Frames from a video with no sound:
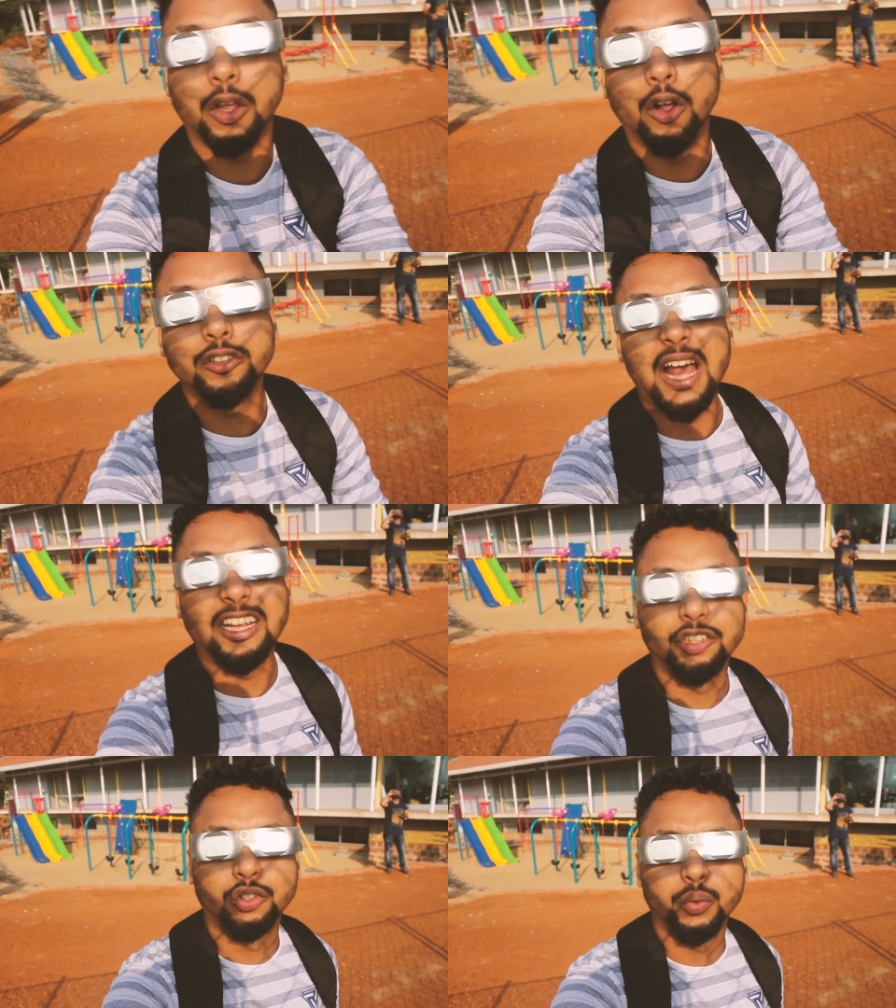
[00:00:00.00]
Also
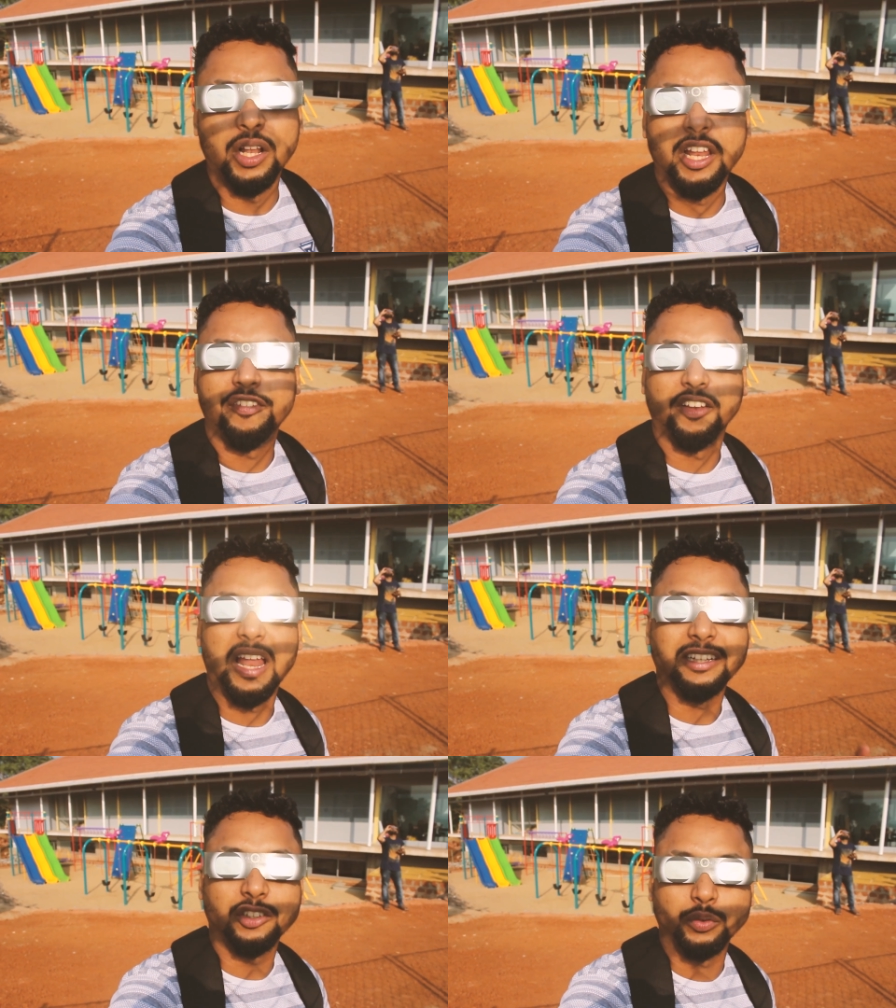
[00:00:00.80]
as usual, if you
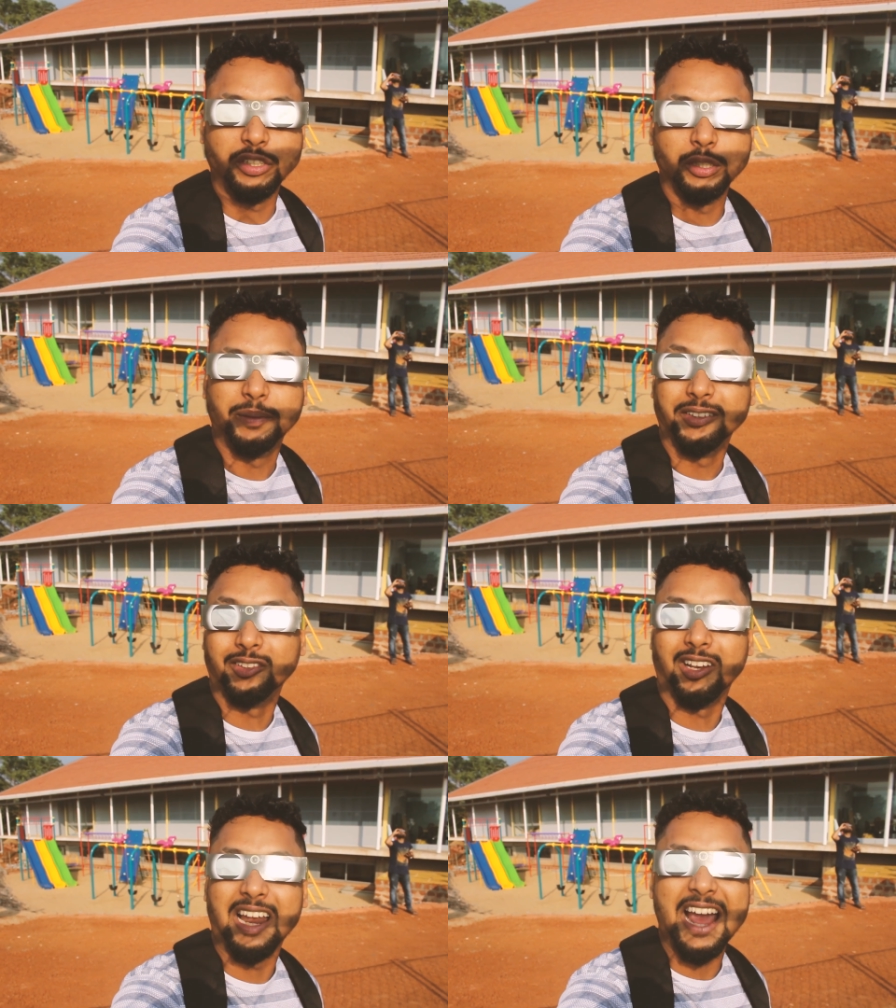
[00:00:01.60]
like this video,
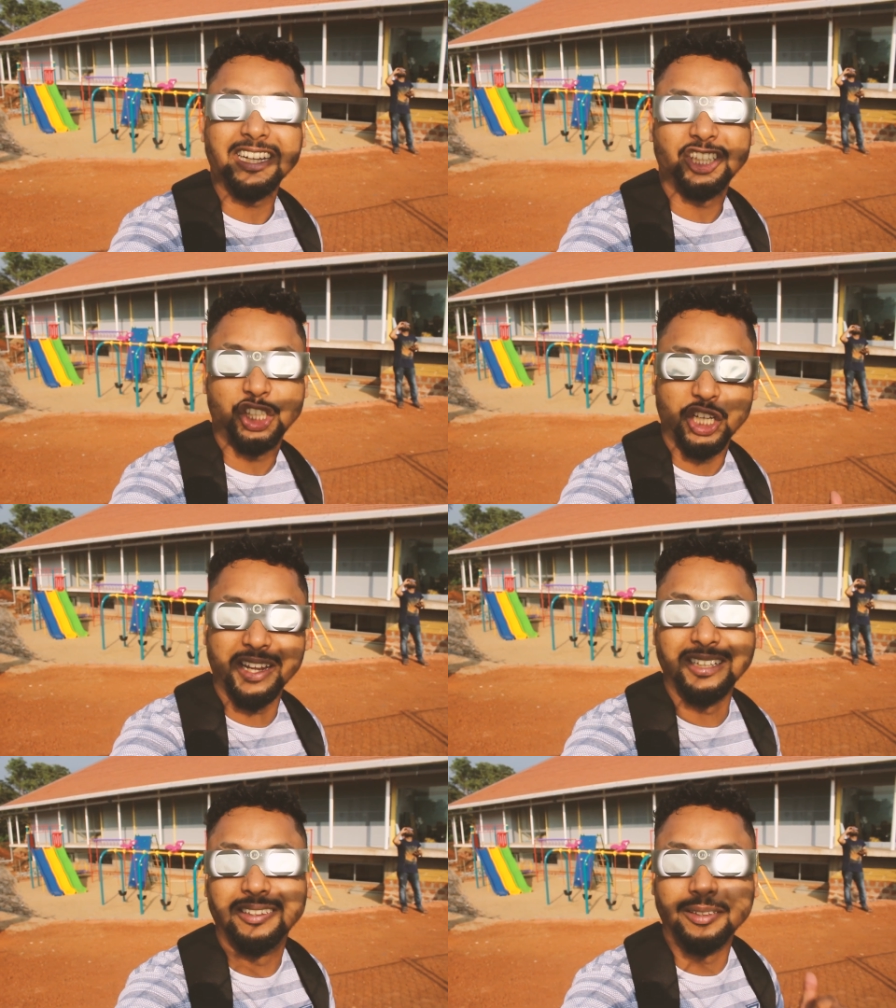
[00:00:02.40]
please like,
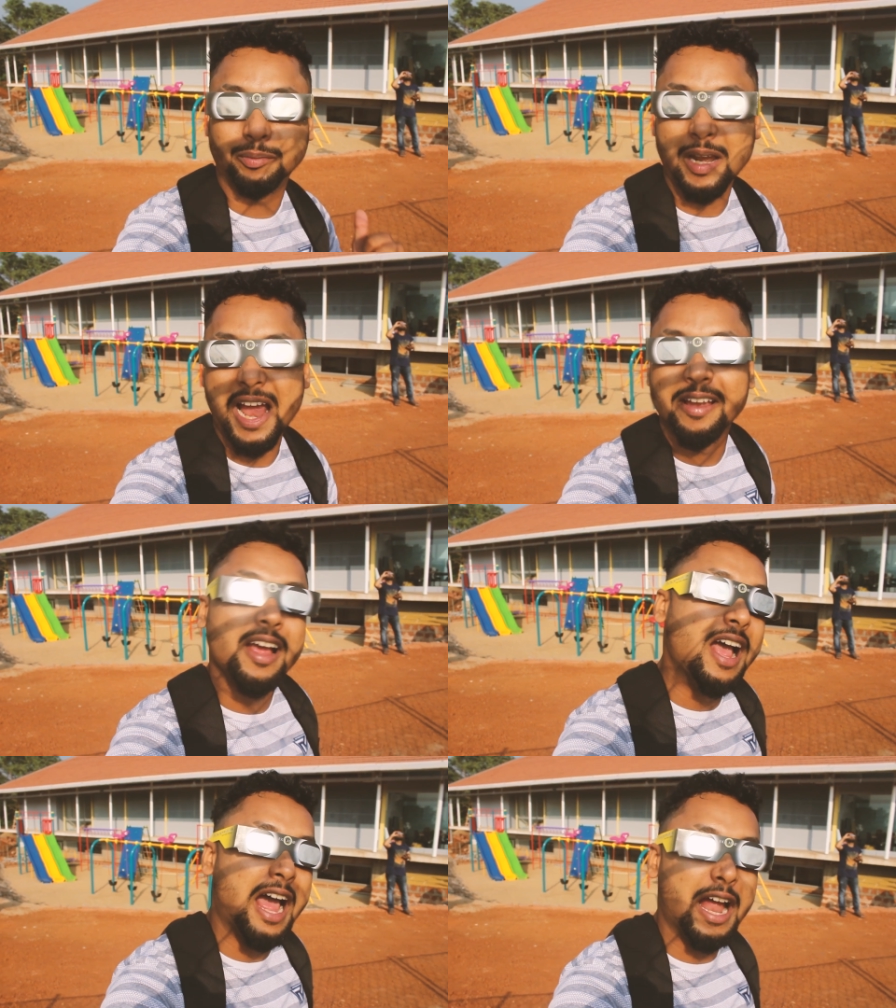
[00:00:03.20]
share and subscribe
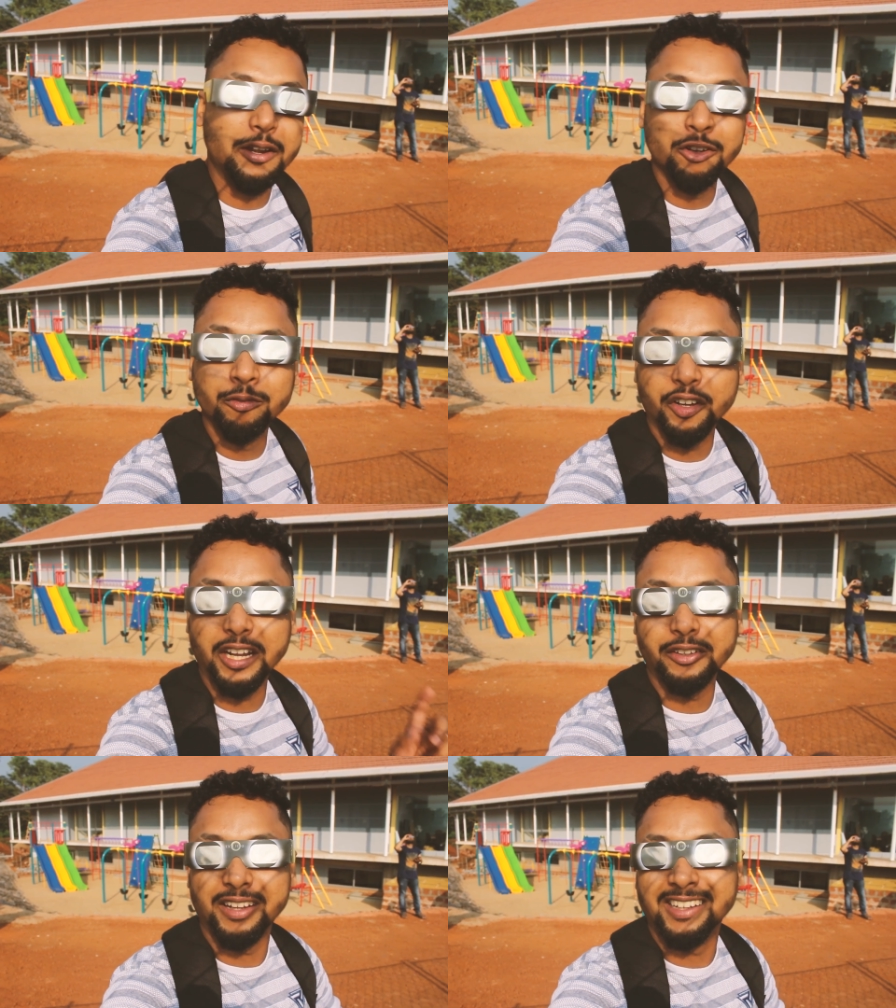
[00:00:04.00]
and don't
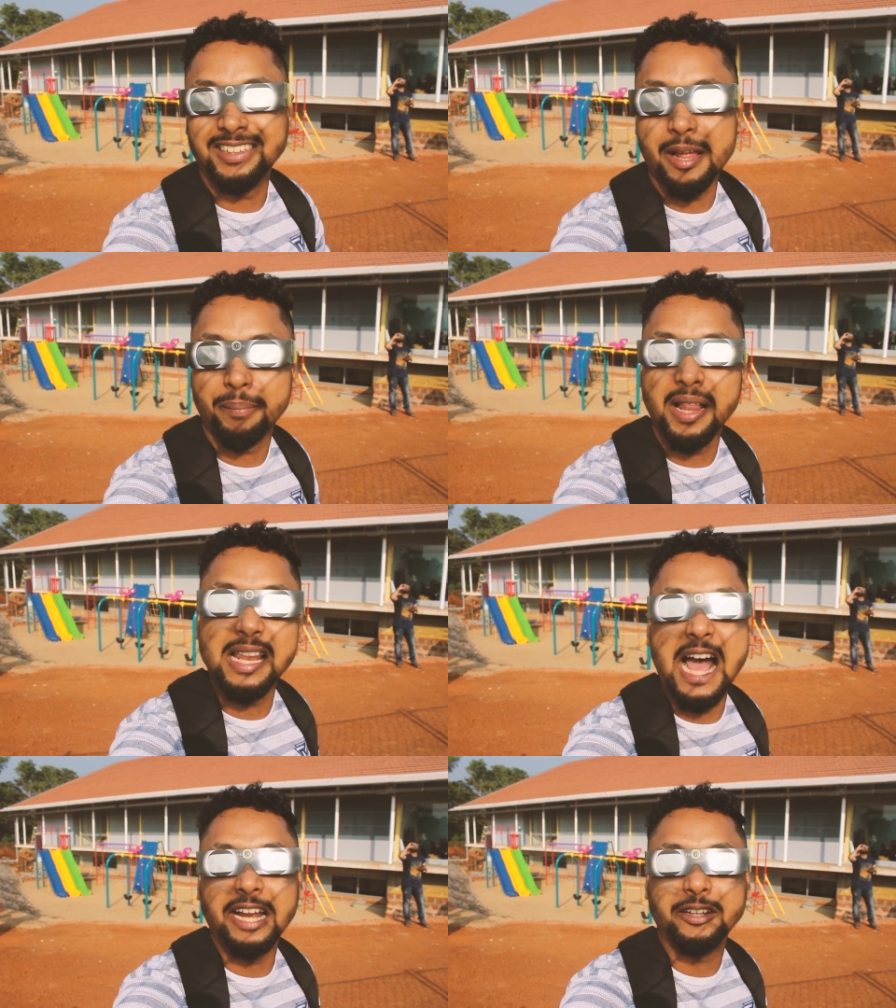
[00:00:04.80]
forget the that bell
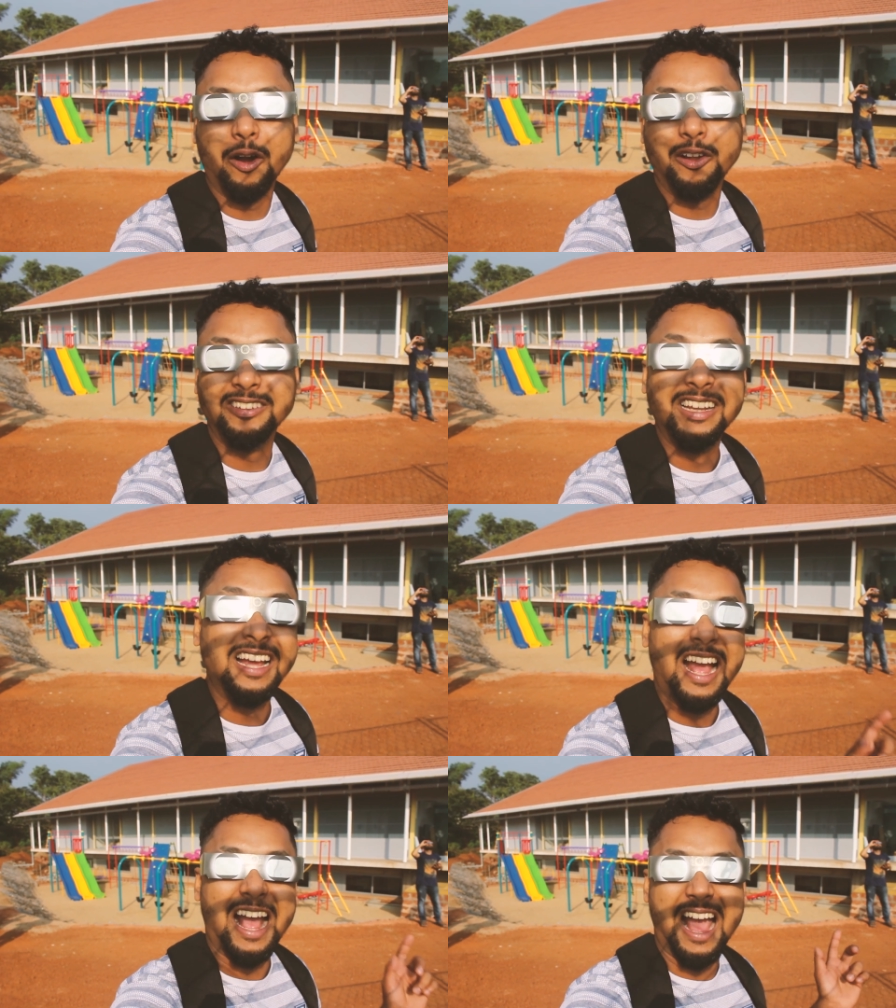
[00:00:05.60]
icon
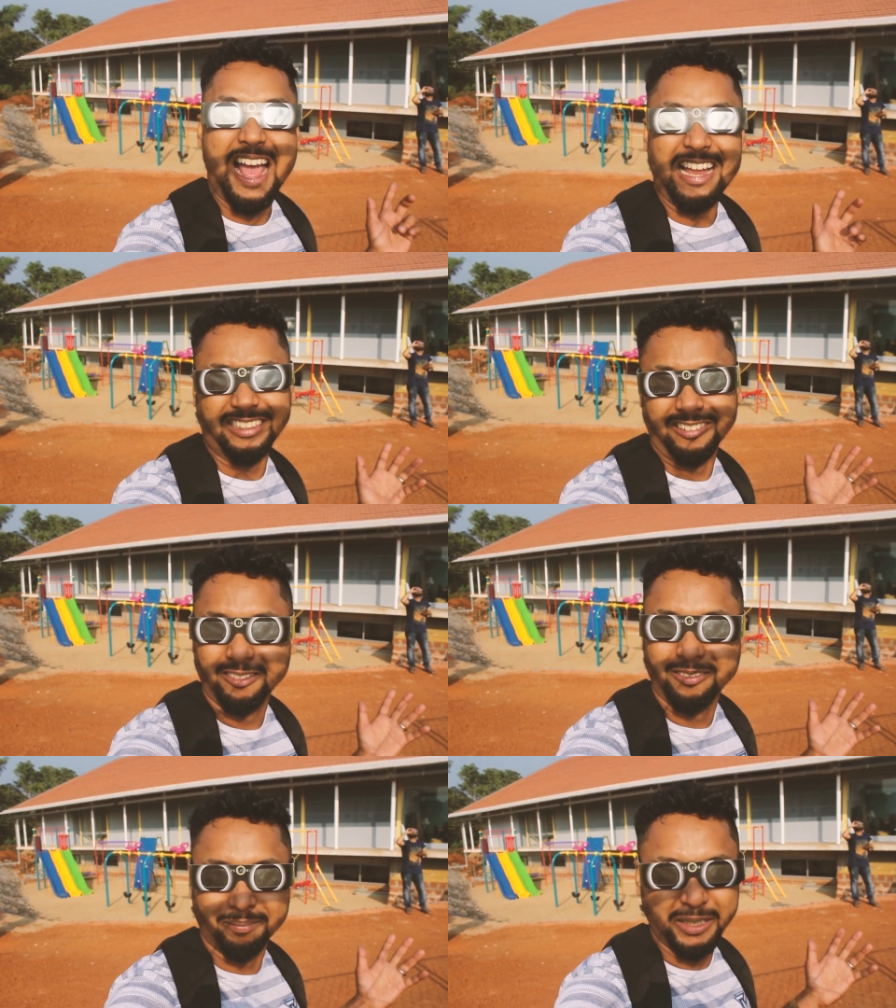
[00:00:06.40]
and
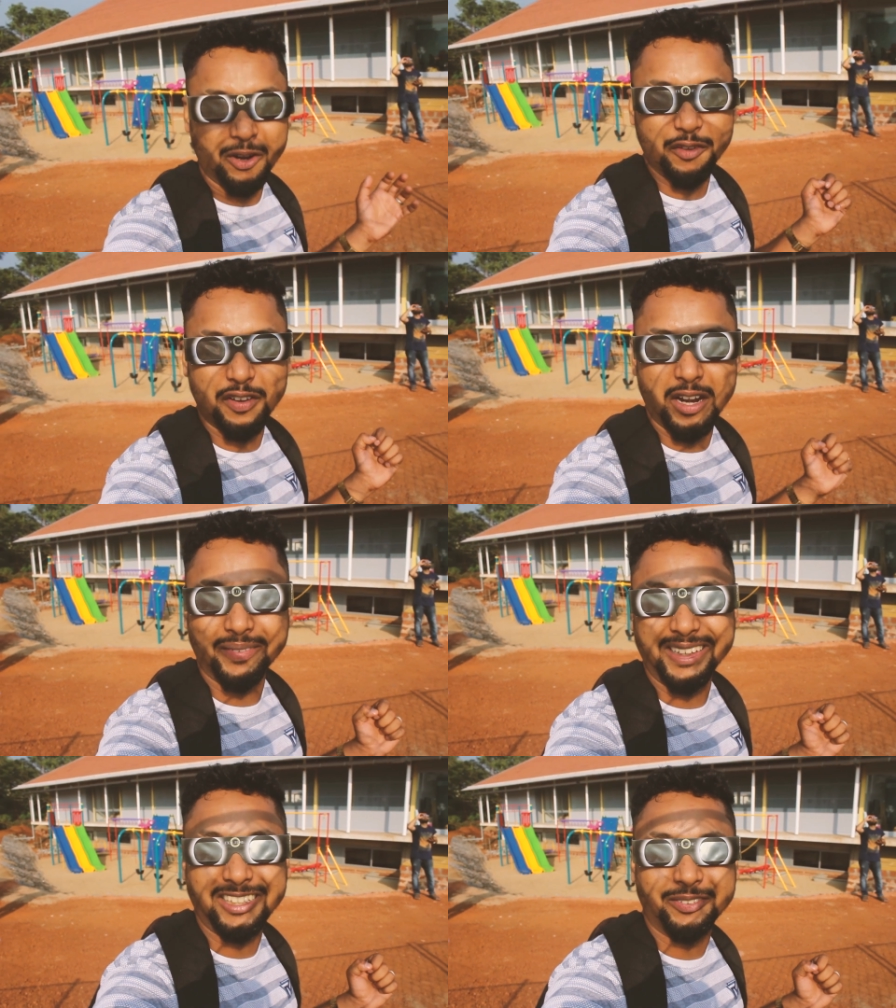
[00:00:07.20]
be notified
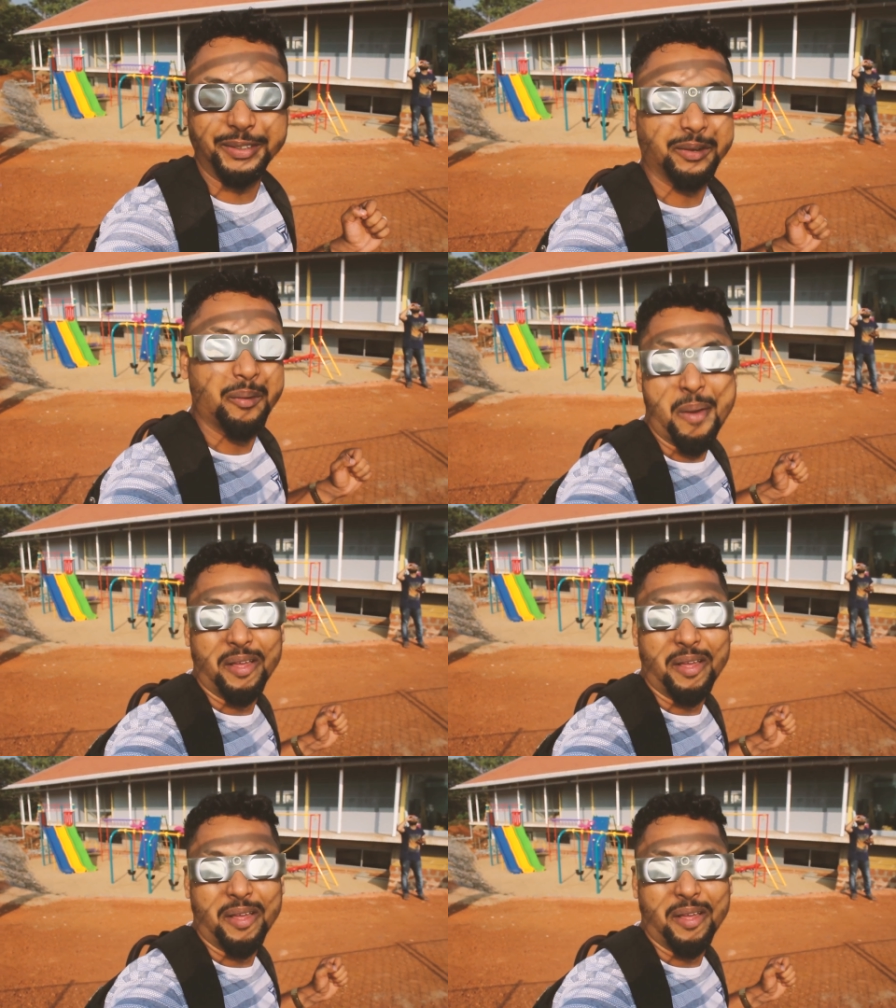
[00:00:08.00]
of the next video.